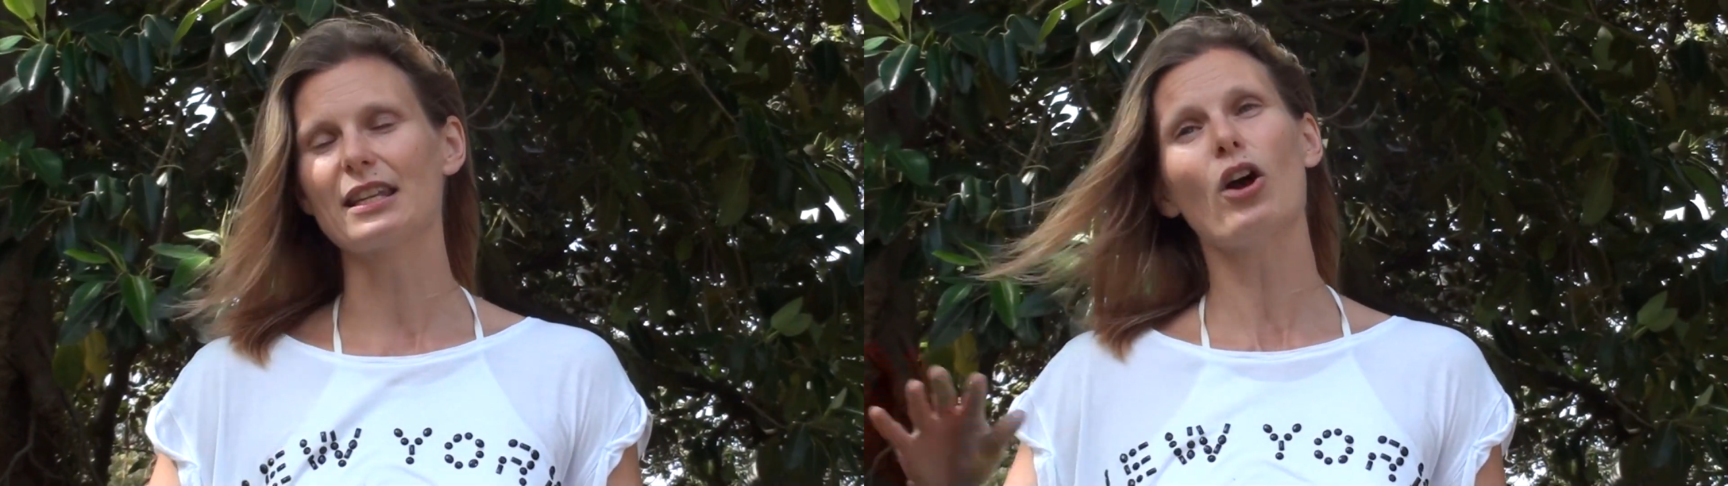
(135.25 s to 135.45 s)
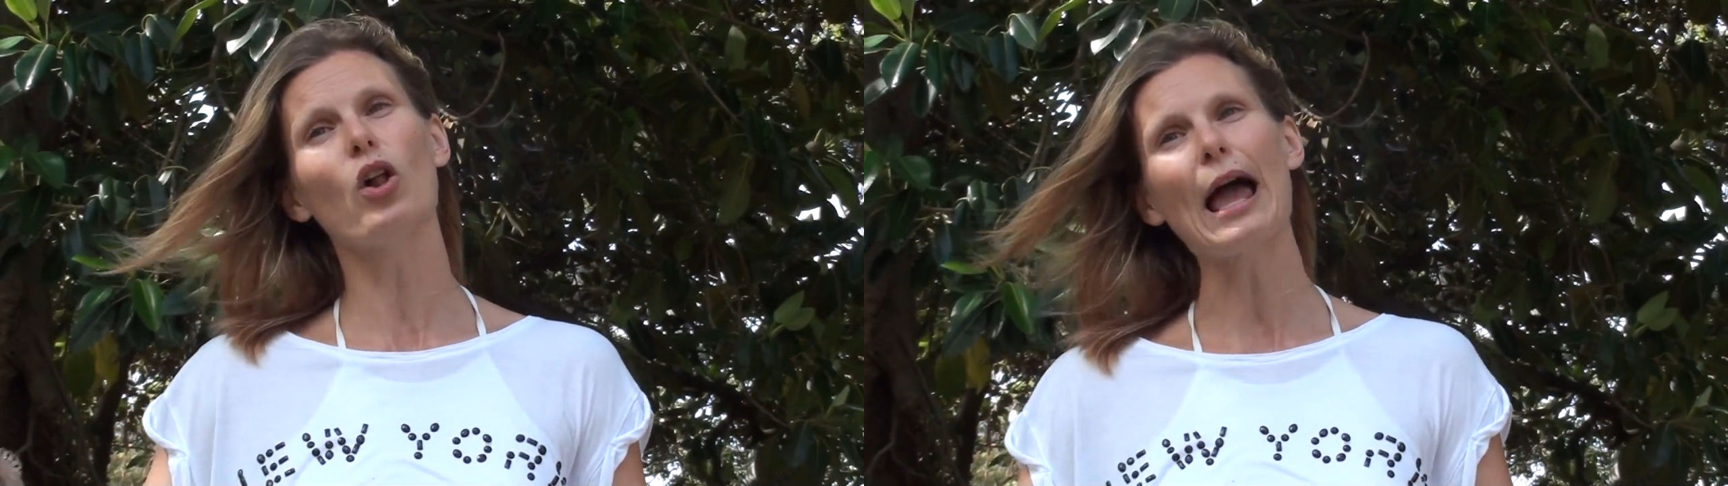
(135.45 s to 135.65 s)

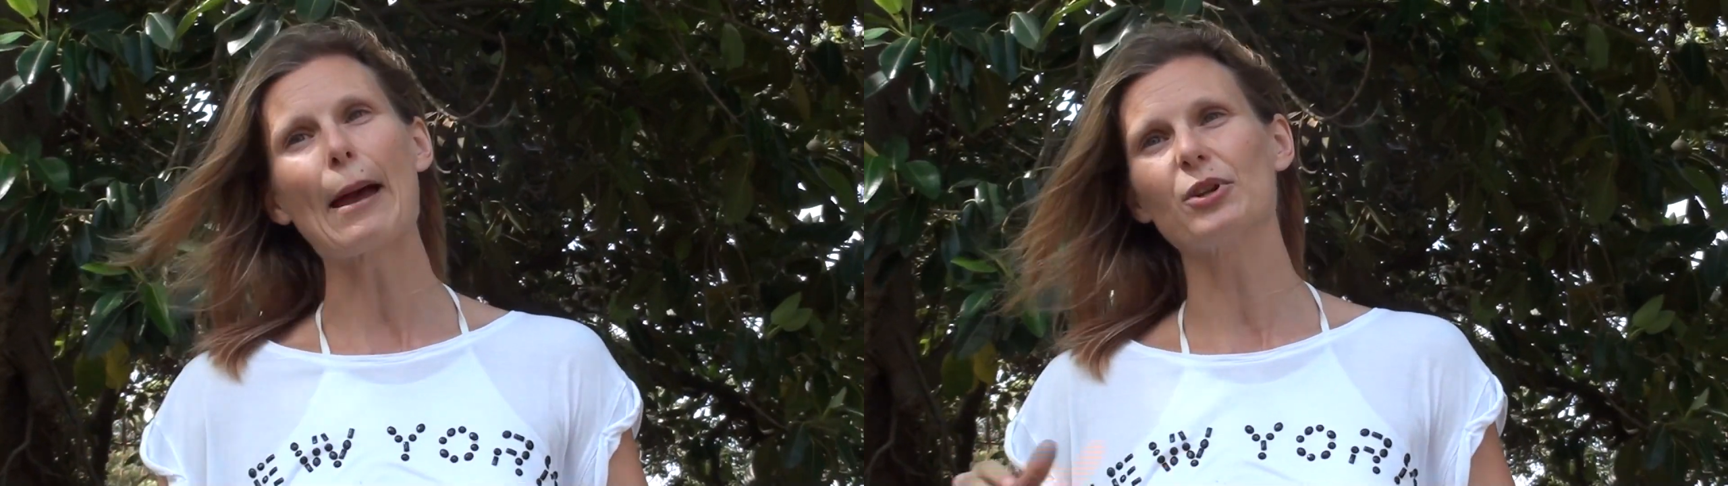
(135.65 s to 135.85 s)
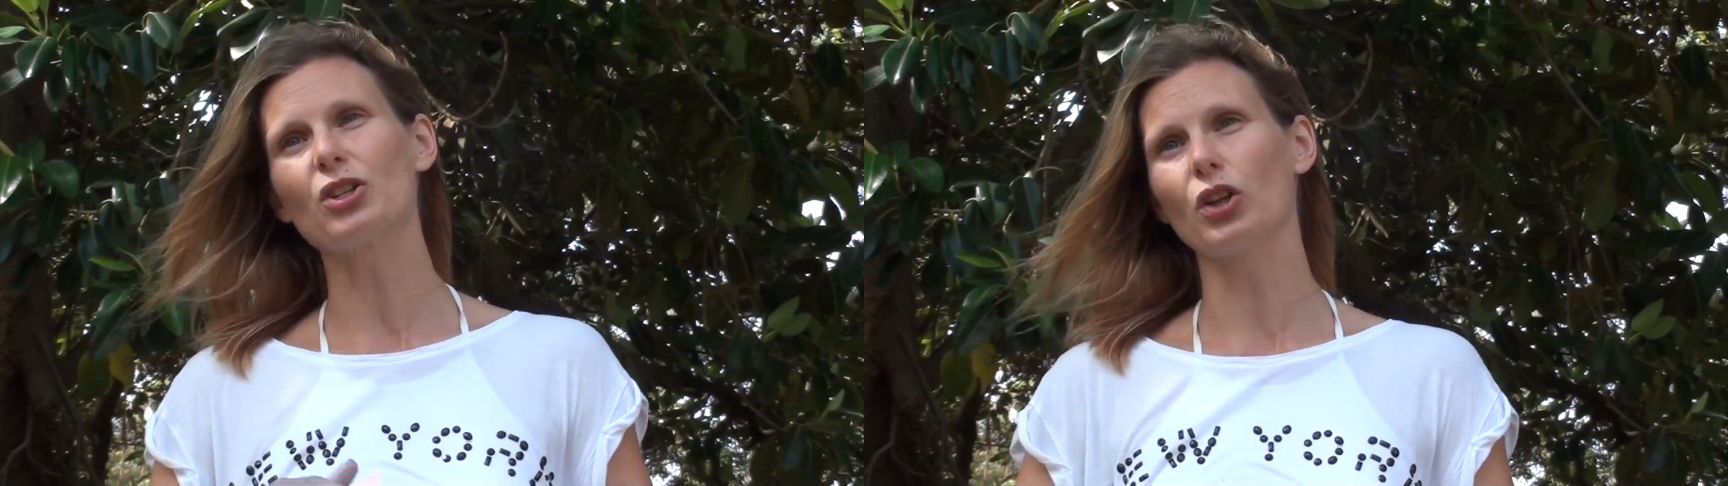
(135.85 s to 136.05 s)
They all
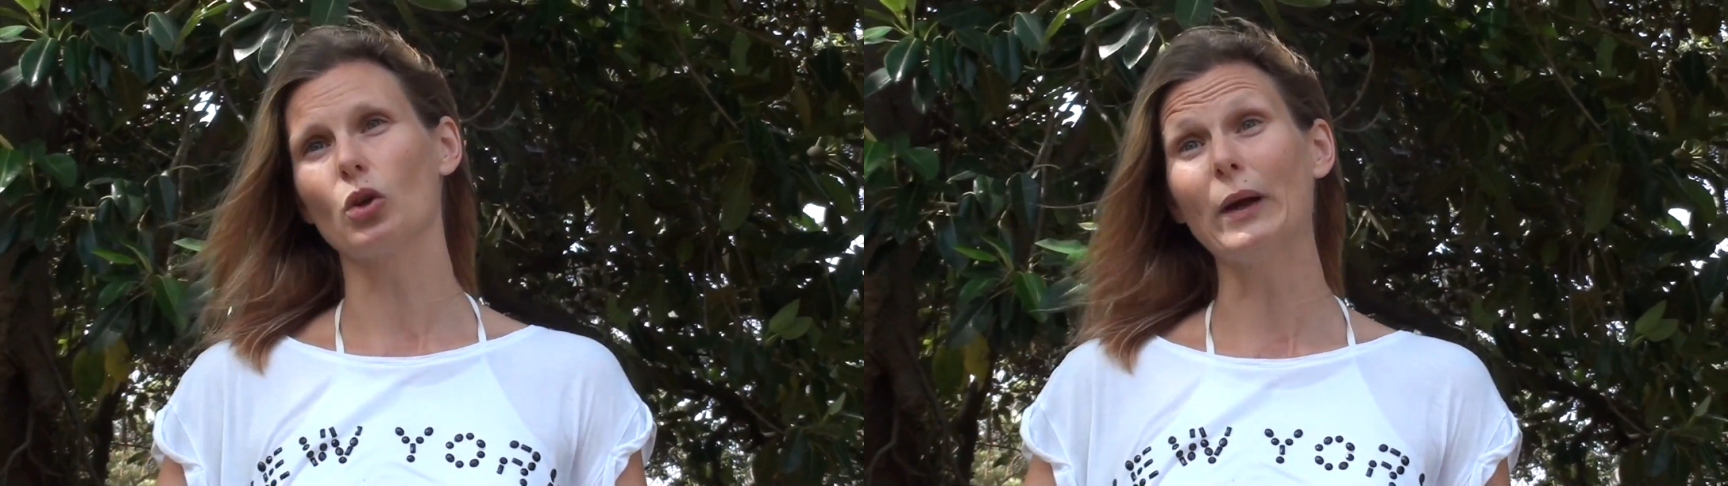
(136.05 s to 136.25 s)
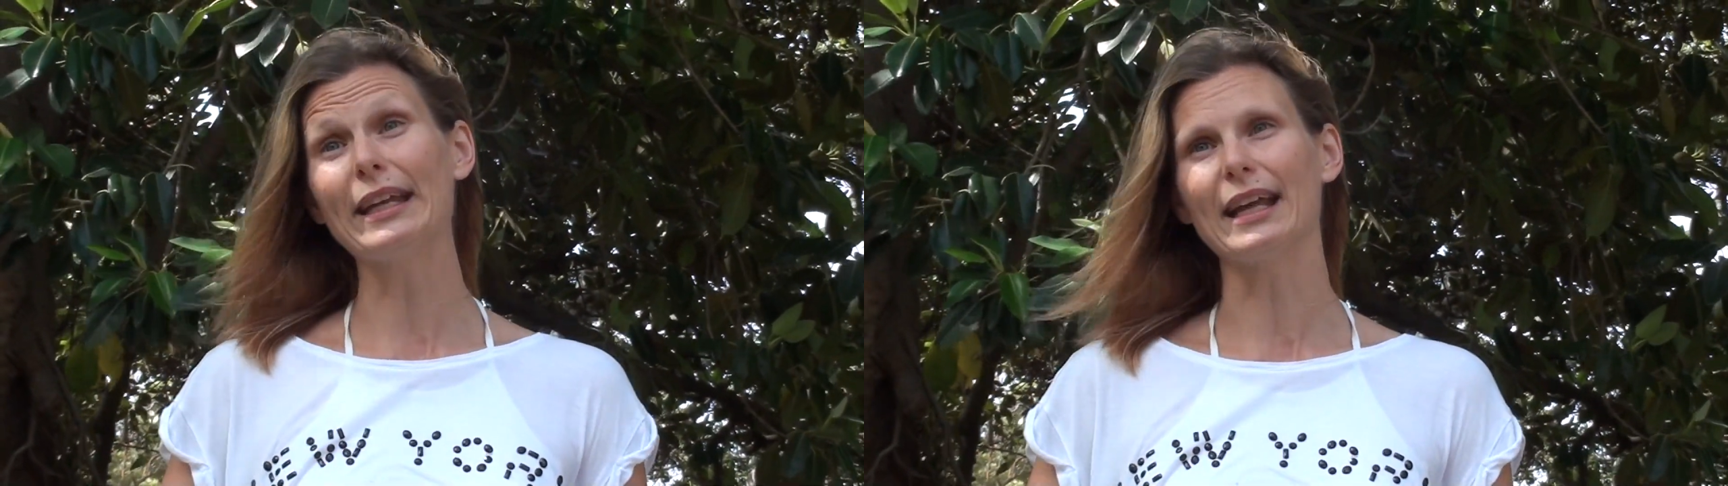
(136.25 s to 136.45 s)
happened on
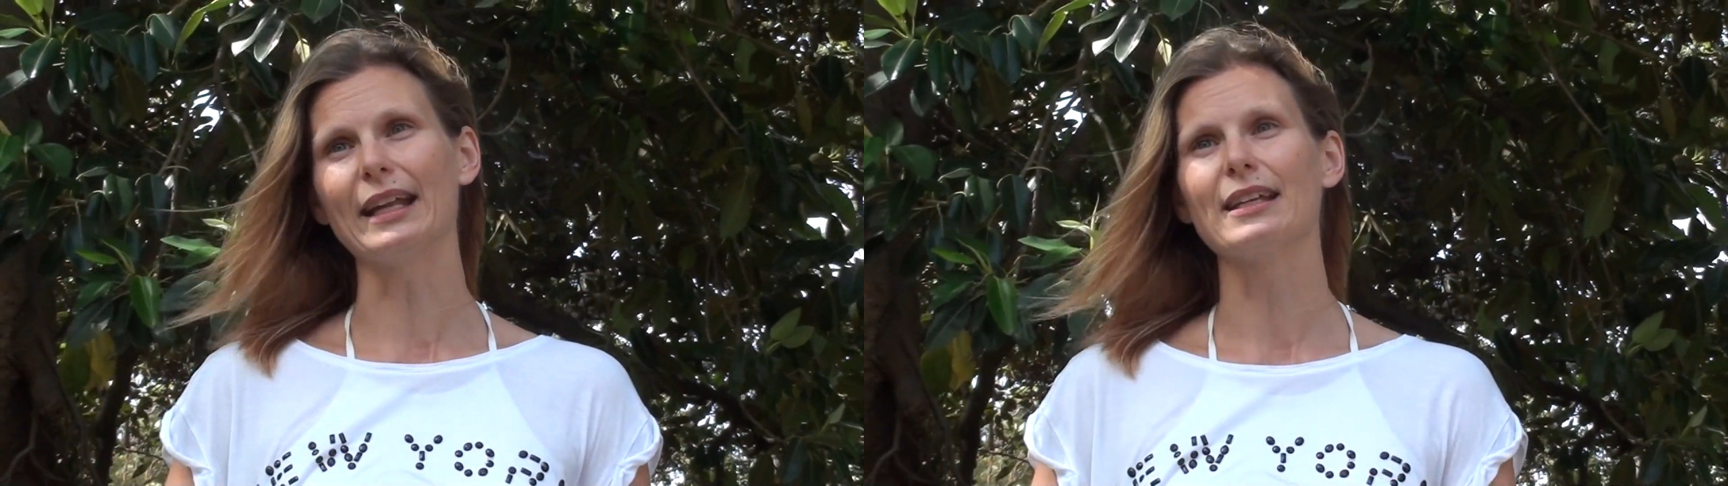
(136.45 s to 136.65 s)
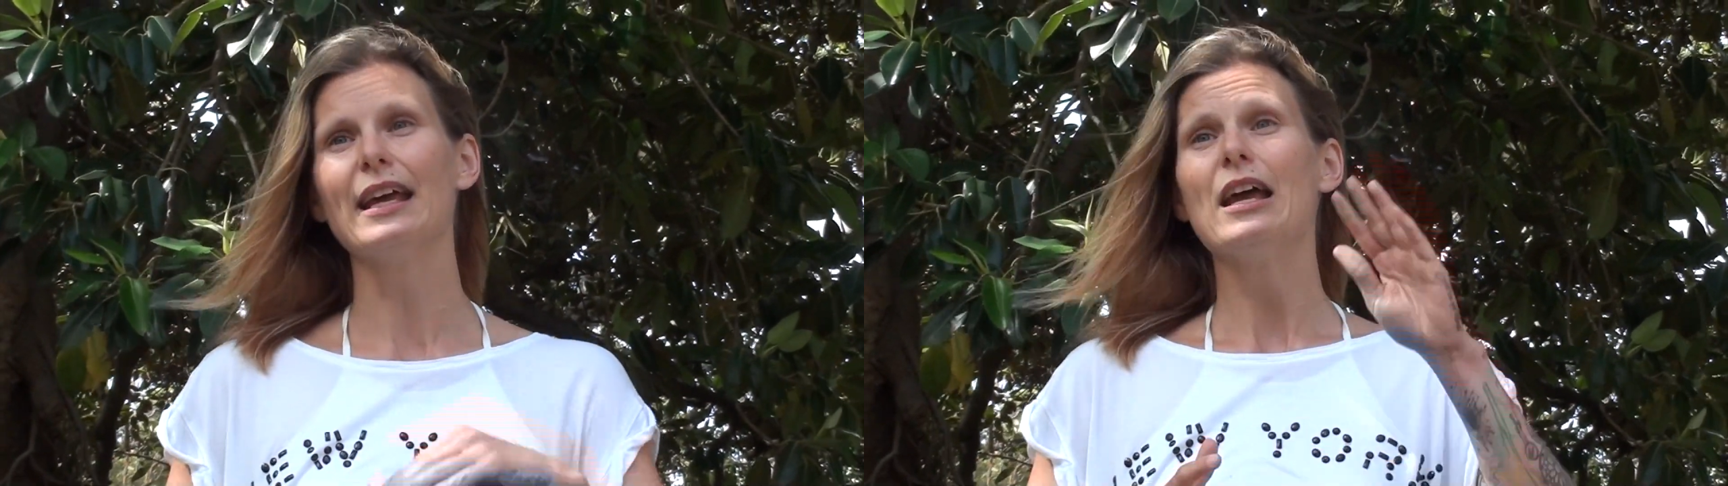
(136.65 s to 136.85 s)
the weekend.